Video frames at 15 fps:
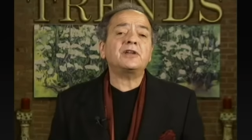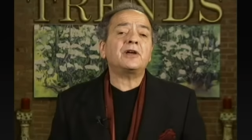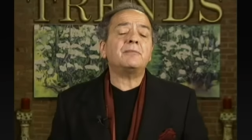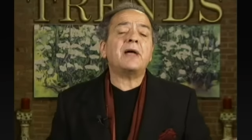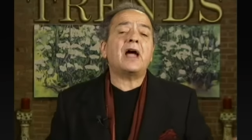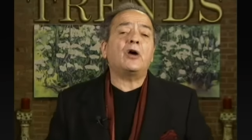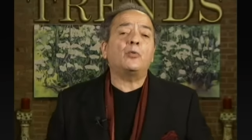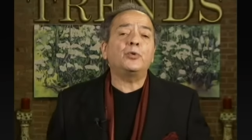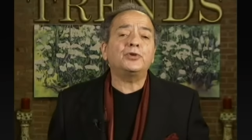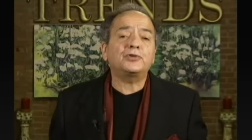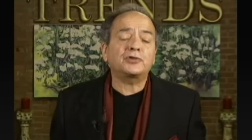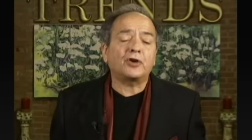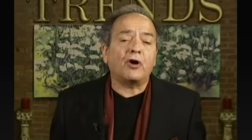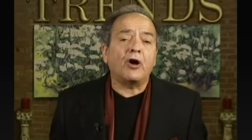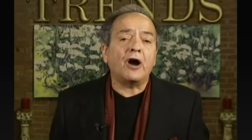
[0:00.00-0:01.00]
come out with
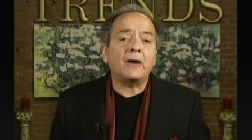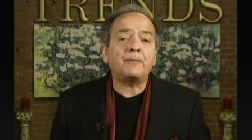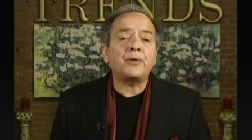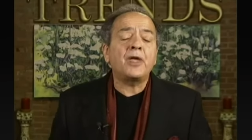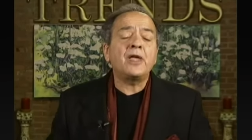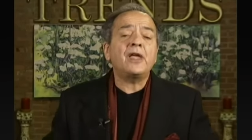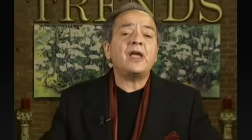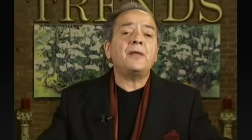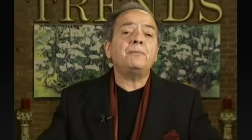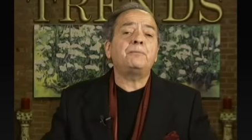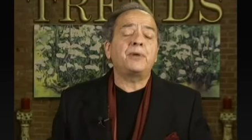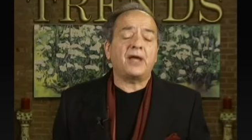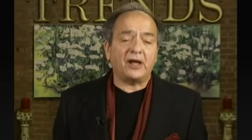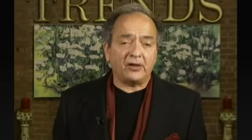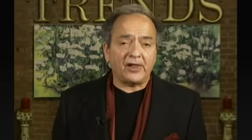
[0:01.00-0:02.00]
TARP and
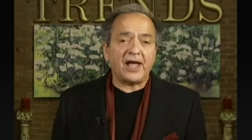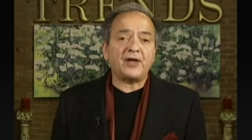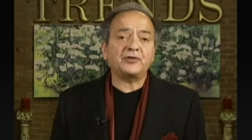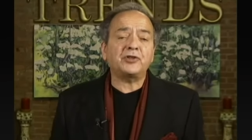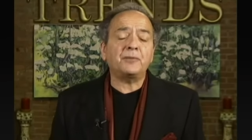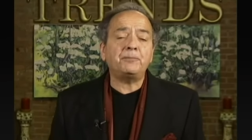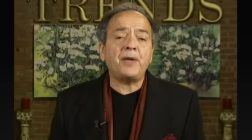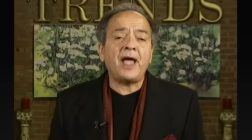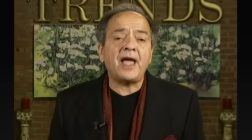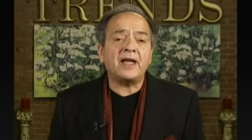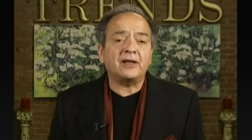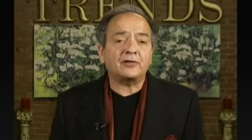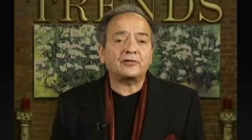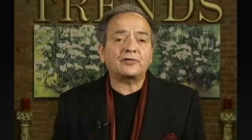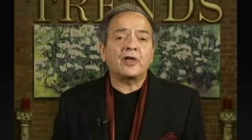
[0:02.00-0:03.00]
bail out the
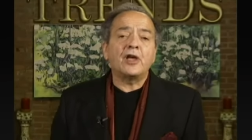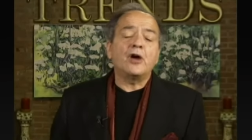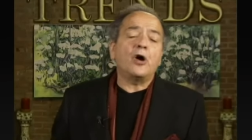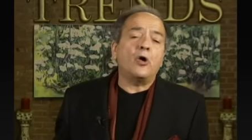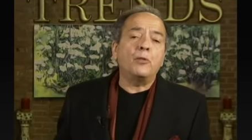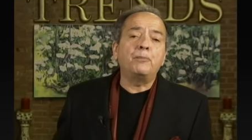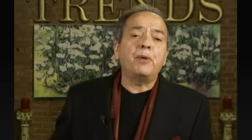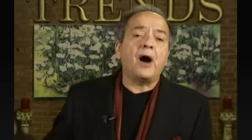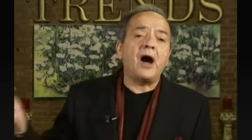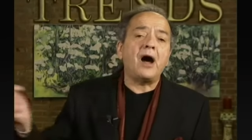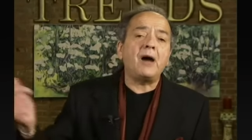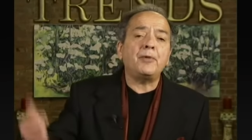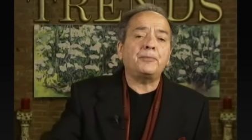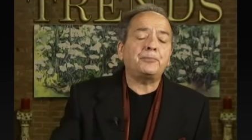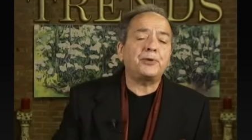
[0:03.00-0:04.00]
banks.
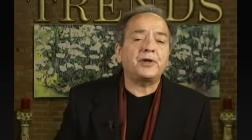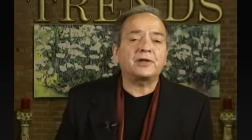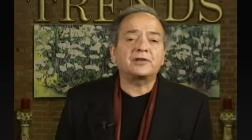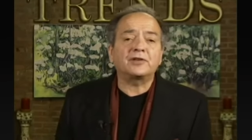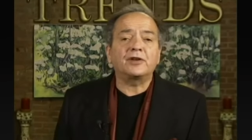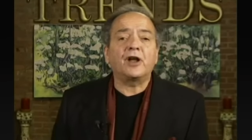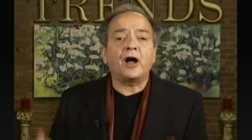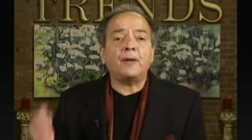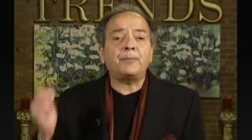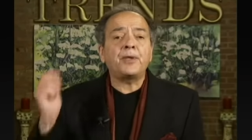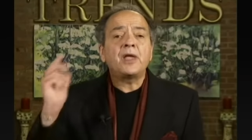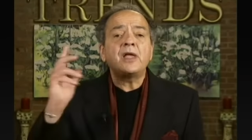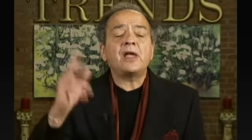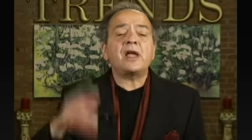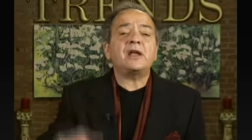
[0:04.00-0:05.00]
Obama picked it
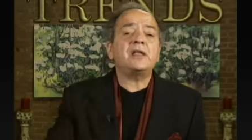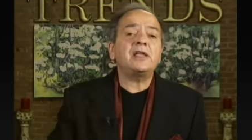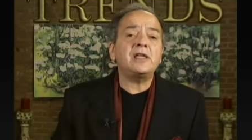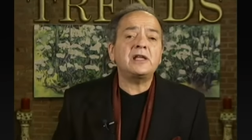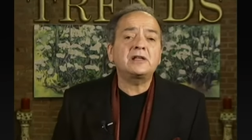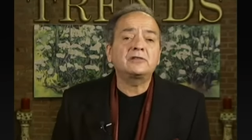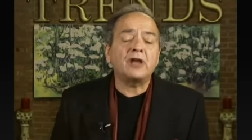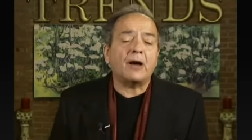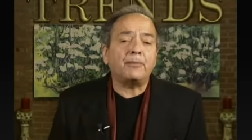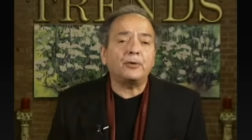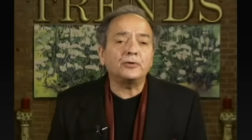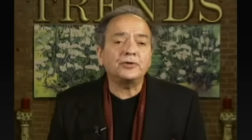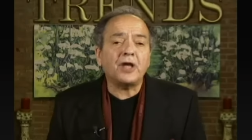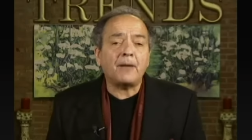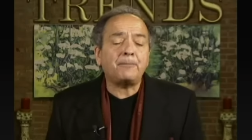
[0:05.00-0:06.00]
up, and he
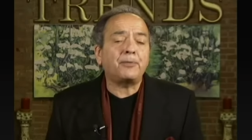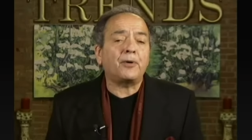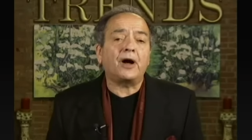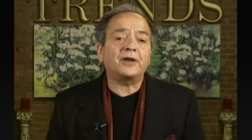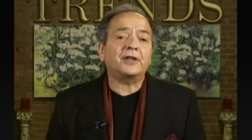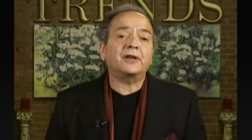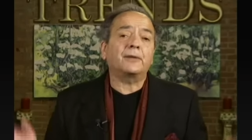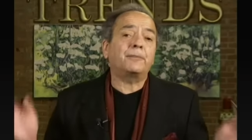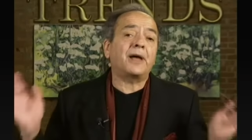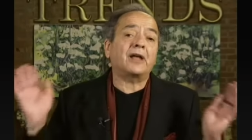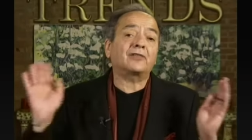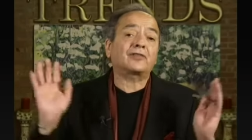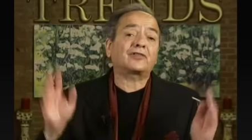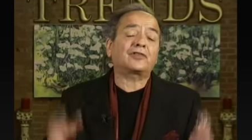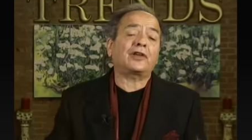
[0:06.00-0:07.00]
doubled up on it
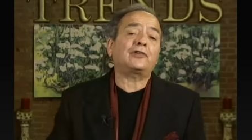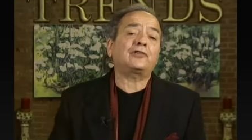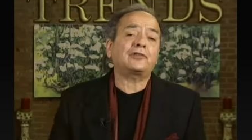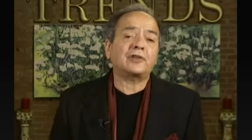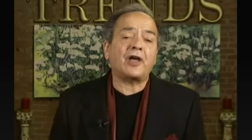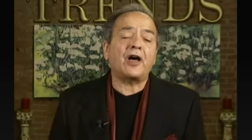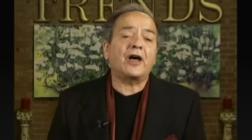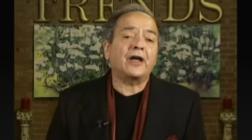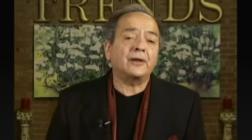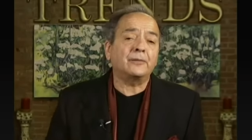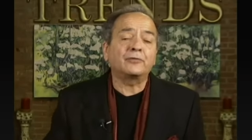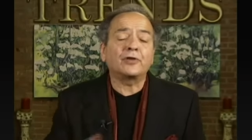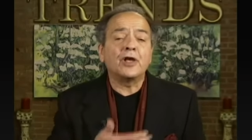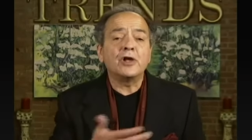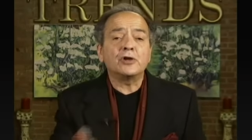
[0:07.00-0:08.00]
about 6
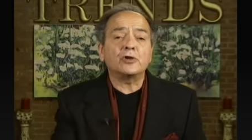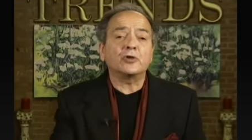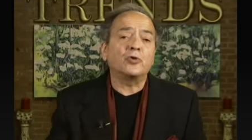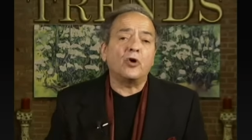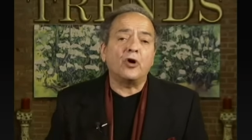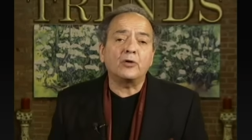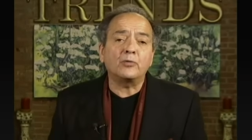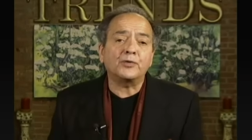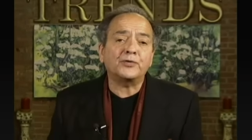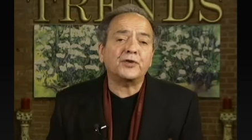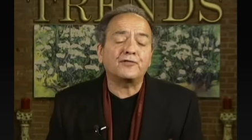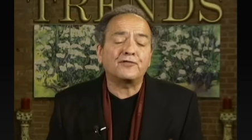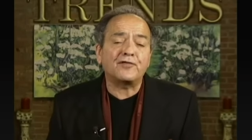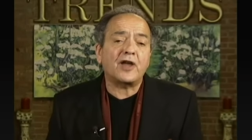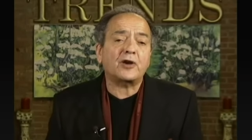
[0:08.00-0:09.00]
times, along with the
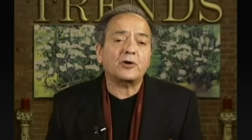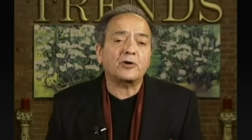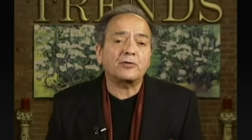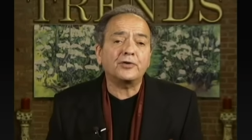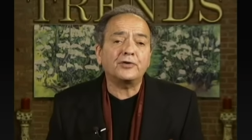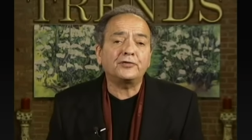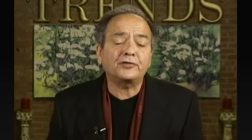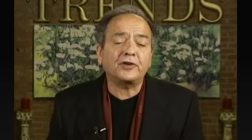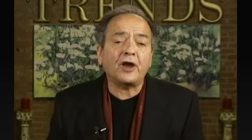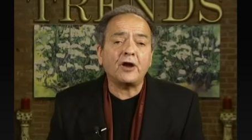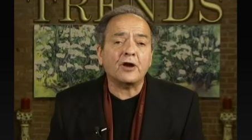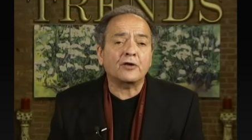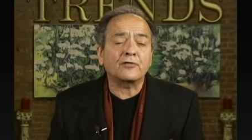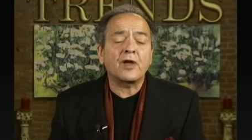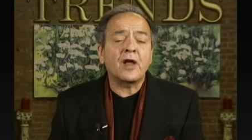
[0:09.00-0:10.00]
Federal
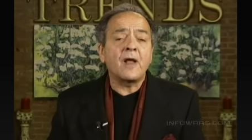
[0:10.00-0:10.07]
Reserve.